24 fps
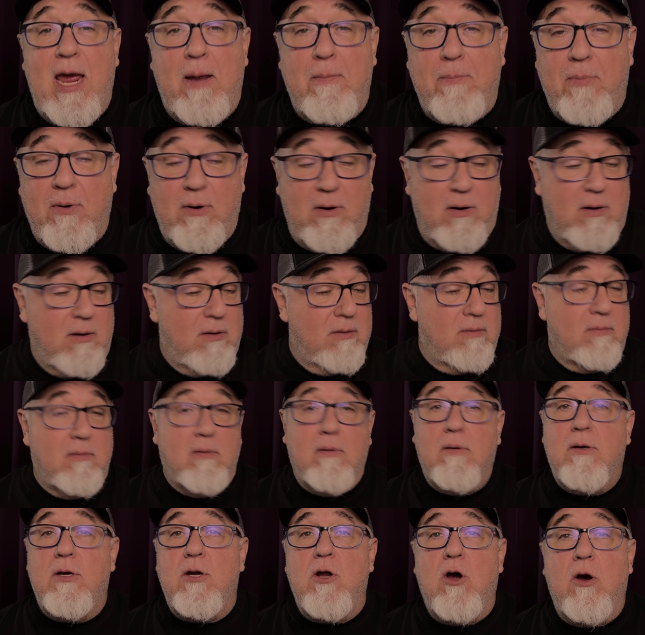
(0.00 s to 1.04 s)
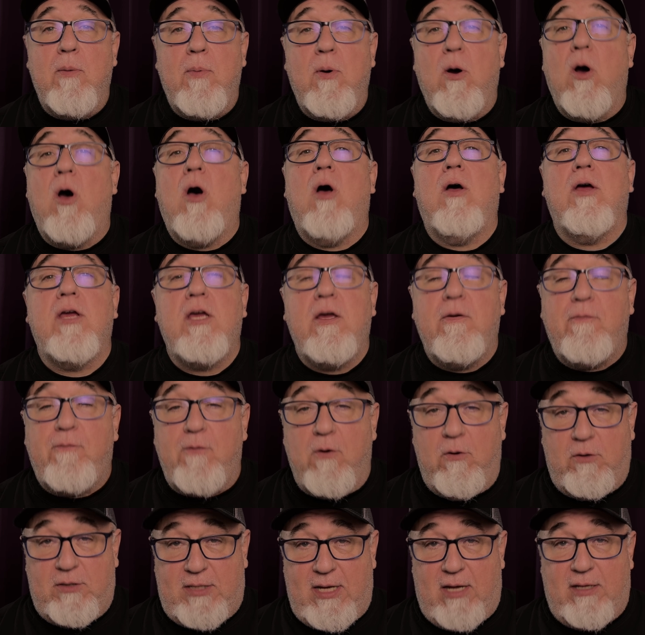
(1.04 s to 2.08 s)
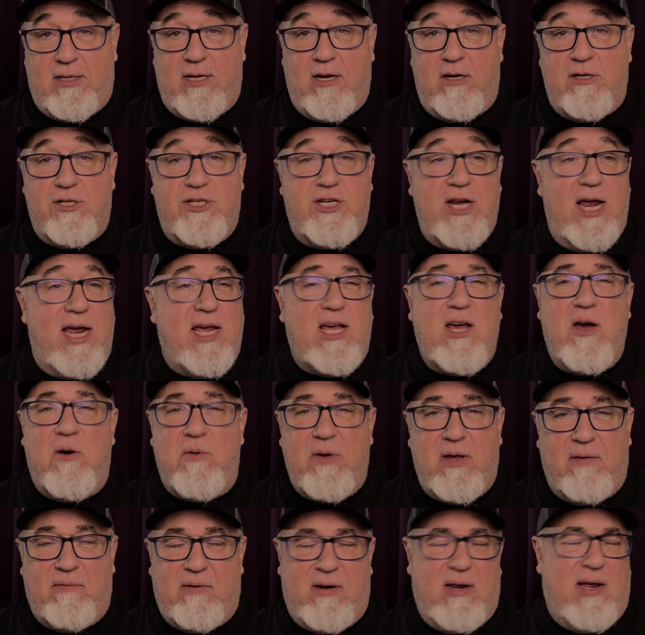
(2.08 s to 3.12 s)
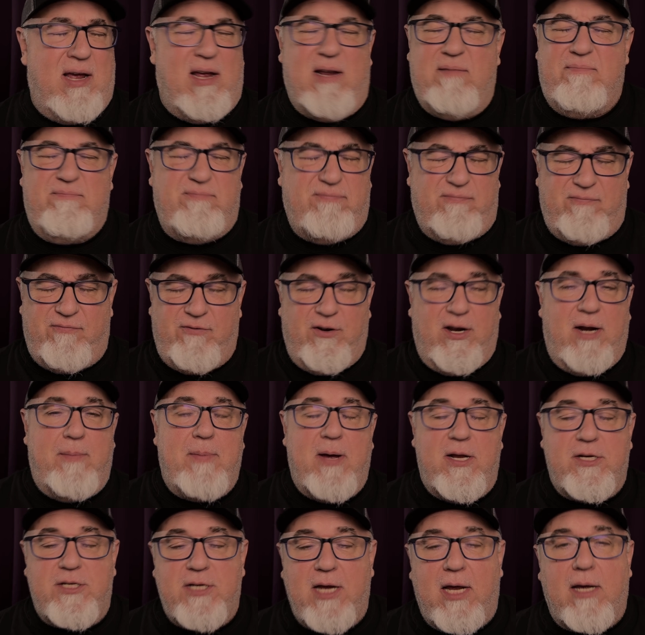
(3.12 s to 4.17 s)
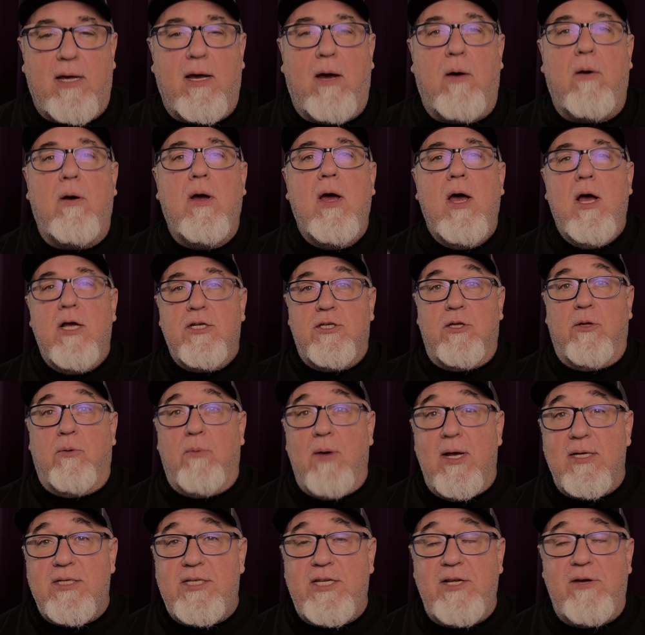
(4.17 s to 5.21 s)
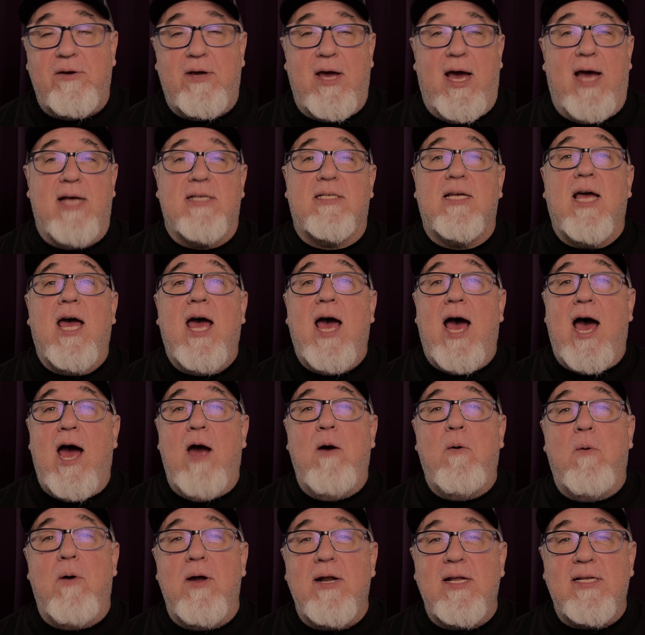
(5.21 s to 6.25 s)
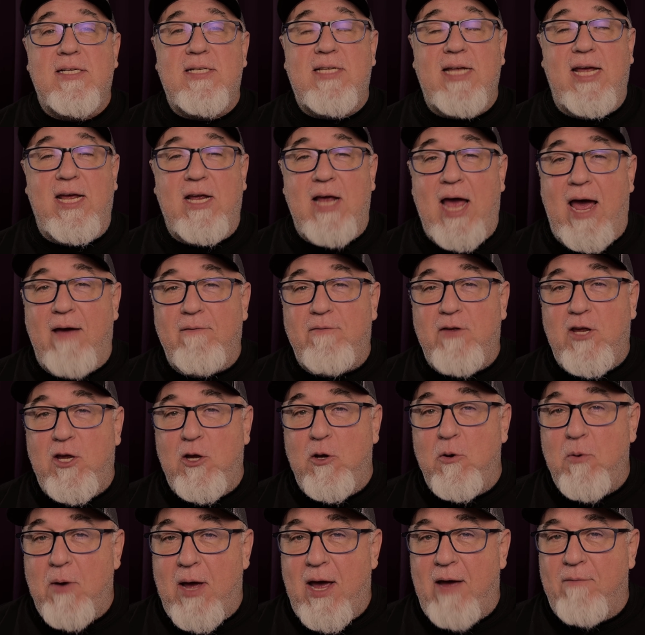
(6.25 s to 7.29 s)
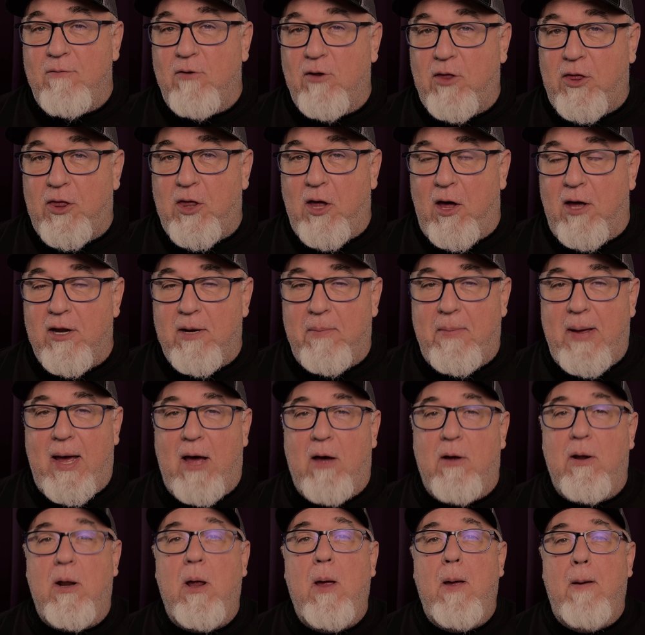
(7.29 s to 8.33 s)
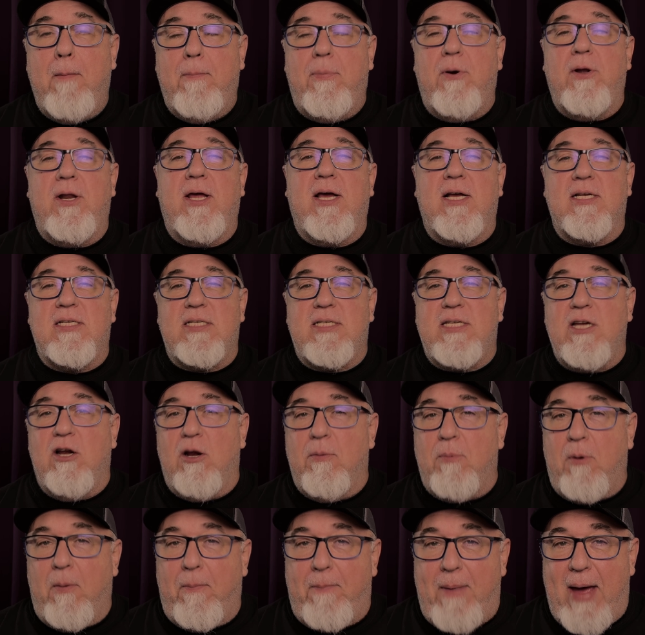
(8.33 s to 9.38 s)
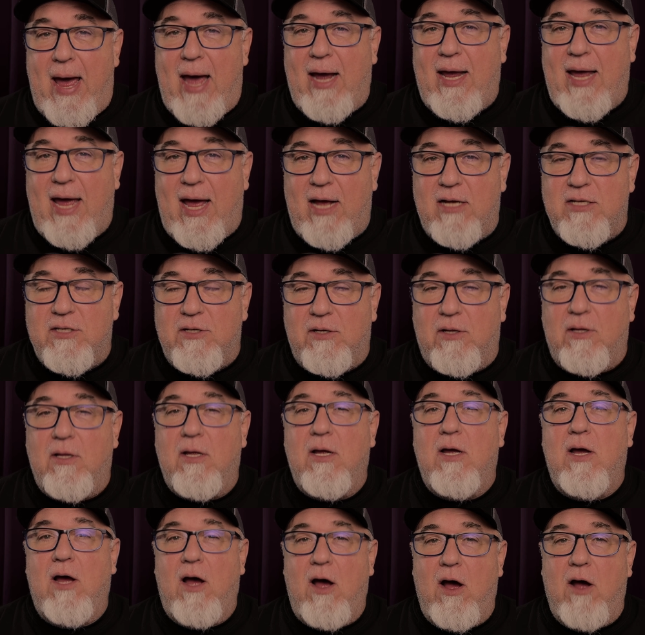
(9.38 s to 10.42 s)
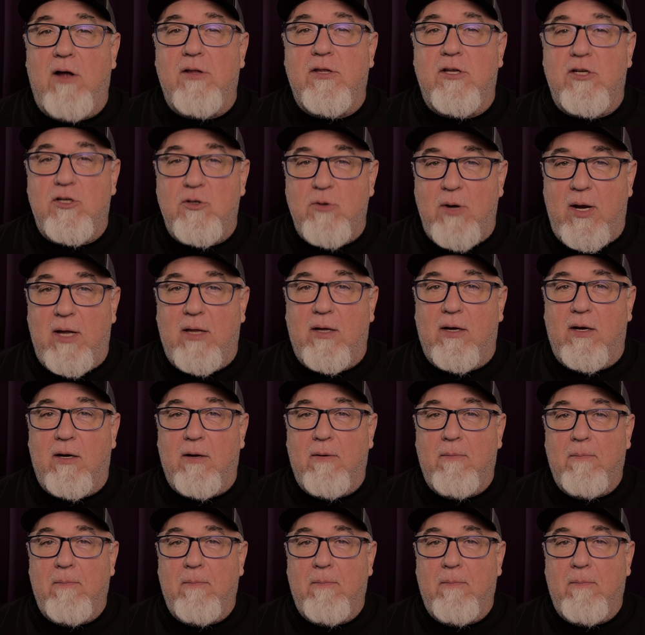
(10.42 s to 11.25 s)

Ember, Noble, all you folks out there, Jayco even, forget about Jayco. So the rest of you guys, I want to see, have you ever thought about putting a steerable back axle on the trailer?